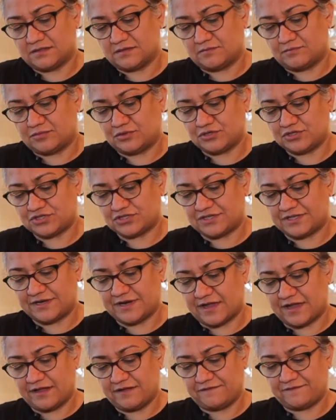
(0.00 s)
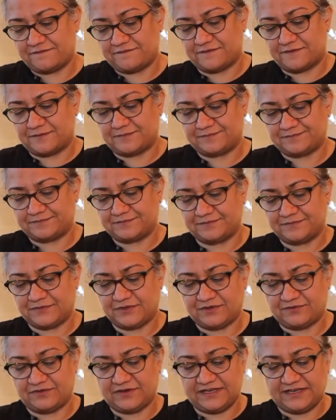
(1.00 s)
push the knife.
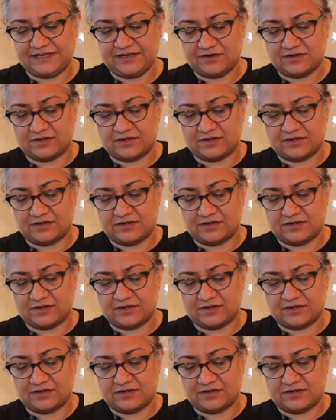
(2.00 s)
You're really